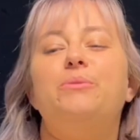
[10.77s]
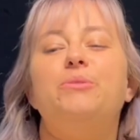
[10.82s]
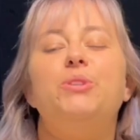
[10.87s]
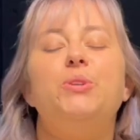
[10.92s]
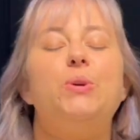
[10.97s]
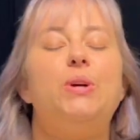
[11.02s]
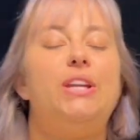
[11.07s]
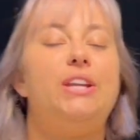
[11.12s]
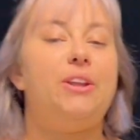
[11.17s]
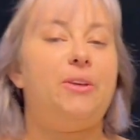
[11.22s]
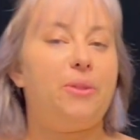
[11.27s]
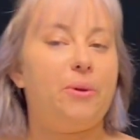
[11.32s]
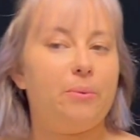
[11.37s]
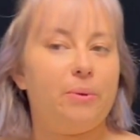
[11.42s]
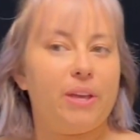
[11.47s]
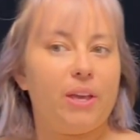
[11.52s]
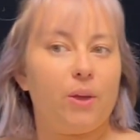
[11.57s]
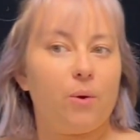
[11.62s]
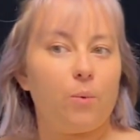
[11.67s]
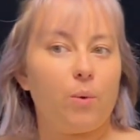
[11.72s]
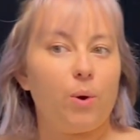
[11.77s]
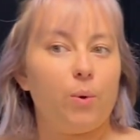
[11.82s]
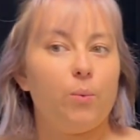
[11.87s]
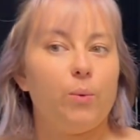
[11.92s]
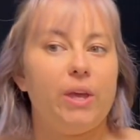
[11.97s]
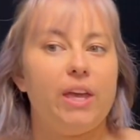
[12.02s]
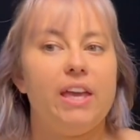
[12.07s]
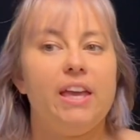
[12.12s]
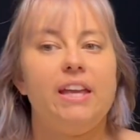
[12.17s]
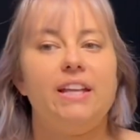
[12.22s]
to another week where
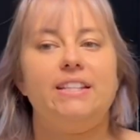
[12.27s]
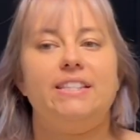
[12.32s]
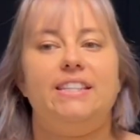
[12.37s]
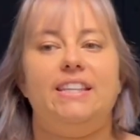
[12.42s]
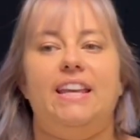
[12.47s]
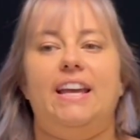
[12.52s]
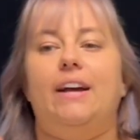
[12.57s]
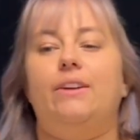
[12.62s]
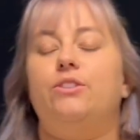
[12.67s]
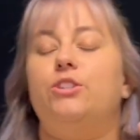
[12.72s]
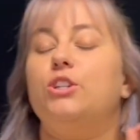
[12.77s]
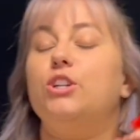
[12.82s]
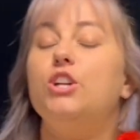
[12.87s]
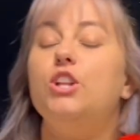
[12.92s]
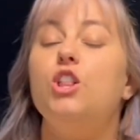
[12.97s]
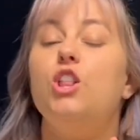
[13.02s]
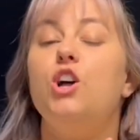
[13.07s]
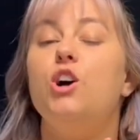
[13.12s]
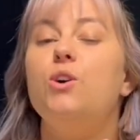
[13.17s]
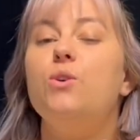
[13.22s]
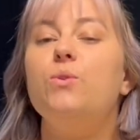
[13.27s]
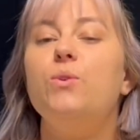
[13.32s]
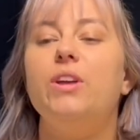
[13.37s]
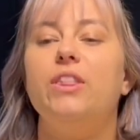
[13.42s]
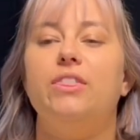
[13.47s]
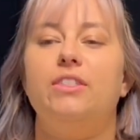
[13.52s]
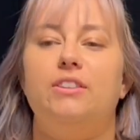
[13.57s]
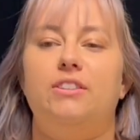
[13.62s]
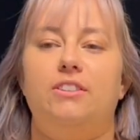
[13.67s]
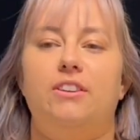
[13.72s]
we can see how to glow in
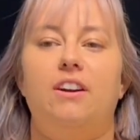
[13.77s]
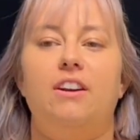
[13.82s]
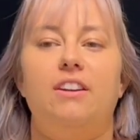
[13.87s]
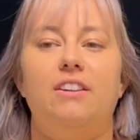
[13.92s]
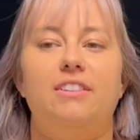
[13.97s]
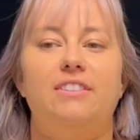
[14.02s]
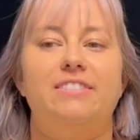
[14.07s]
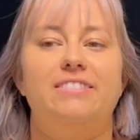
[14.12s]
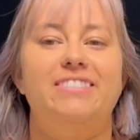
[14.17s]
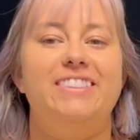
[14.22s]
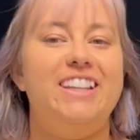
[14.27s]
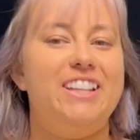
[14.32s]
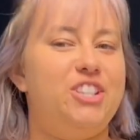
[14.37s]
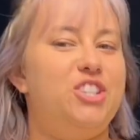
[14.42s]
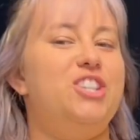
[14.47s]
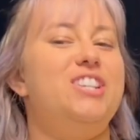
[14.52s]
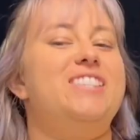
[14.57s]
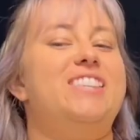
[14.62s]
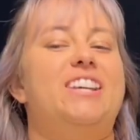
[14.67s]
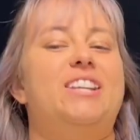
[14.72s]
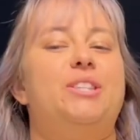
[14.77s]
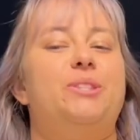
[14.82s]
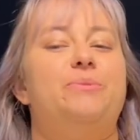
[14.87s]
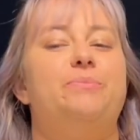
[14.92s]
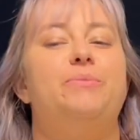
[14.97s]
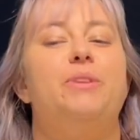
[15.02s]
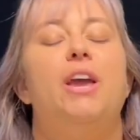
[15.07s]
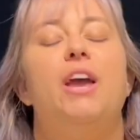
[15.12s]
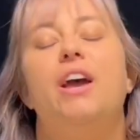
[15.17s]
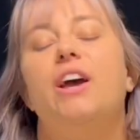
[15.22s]
the dark, like Jesus.
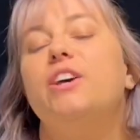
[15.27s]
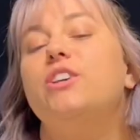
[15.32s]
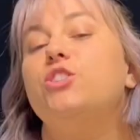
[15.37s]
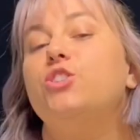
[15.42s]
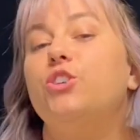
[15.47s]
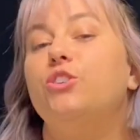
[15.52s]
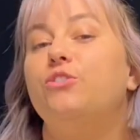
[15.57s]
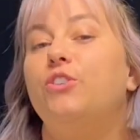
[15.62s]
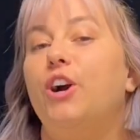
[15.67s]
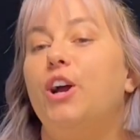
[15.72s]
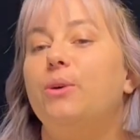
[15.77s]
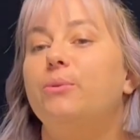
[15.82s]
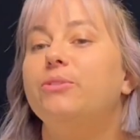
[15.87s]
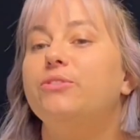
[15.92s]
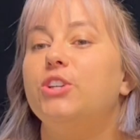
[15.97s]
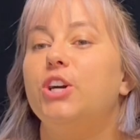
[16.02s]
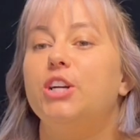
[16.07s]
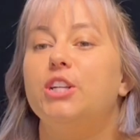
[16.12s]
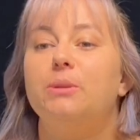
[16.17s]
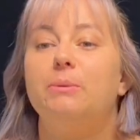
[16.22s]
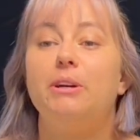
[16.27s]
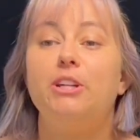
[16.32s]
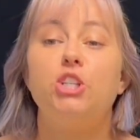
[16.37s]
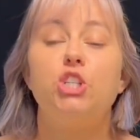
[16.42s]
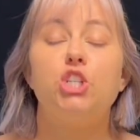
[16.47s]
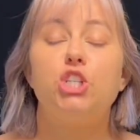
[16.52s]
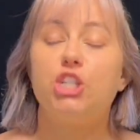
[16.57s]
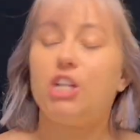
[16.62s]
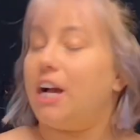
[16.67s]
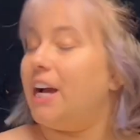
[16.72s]
So far, we've talked about
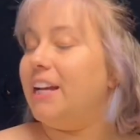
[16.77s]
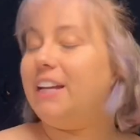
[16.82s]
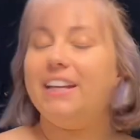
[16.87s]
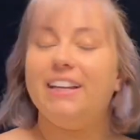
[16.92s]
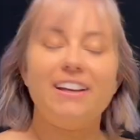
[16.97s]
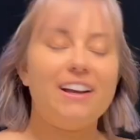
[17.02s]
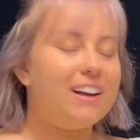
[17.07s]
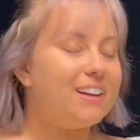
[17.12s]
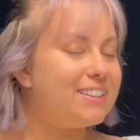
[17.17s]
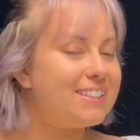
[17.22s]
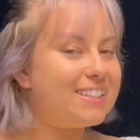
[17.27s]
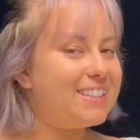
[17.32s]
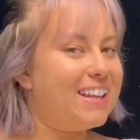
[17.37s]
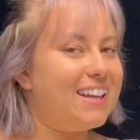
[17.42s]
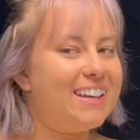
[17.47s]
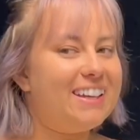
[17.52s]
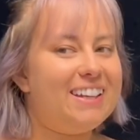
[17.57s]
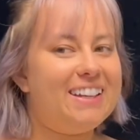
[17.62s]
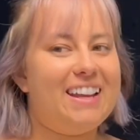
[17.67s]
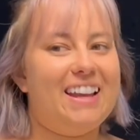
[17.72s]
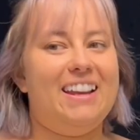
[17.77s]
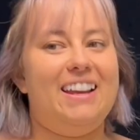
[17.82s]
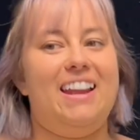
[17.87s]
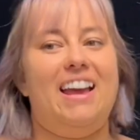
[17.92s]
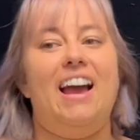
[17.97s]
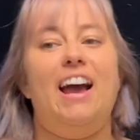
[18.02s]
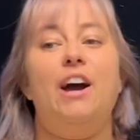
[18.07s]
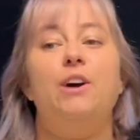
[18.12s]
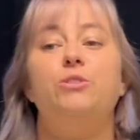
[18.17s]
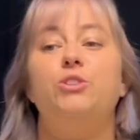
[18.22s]
shining God's light and
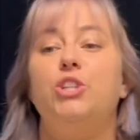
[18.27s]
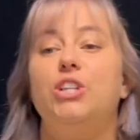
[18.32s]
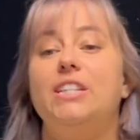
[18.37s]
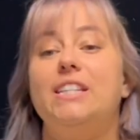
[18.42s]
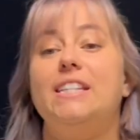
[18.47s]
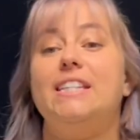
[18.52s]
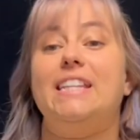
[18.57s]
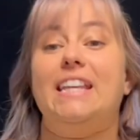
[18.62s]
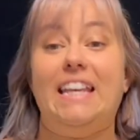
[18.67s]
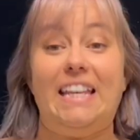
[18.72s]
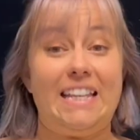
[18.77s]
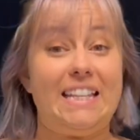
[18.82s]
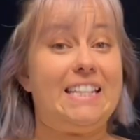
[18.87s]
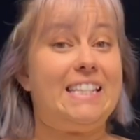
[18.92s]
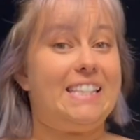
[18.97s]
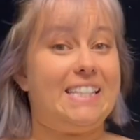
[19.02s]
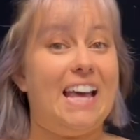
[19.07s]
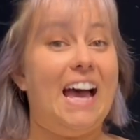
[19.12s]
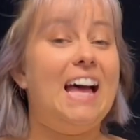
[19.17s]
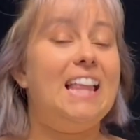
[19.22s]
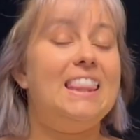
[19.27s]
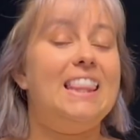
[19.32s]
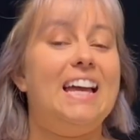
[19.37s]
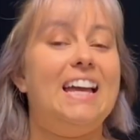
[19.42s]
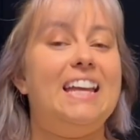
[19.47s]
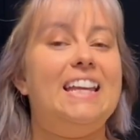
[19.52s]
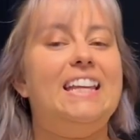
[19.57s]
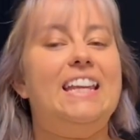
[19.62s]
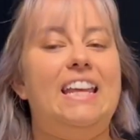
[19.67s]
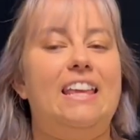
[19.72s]
how Jesus is that
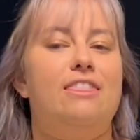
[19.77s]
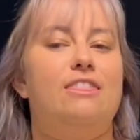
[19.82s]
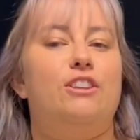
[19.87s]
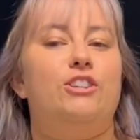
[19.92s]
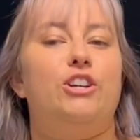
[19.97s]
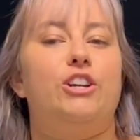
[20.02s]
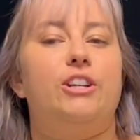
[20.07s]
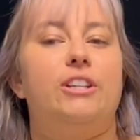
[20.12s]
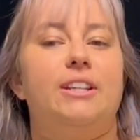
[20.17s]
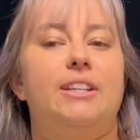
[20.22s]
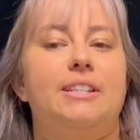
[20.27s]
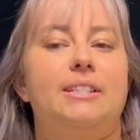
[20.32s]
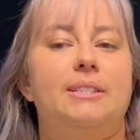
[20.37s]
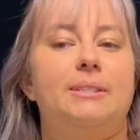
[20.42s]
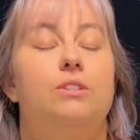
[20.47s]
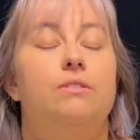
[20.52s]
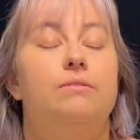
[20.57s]
light in the darkness.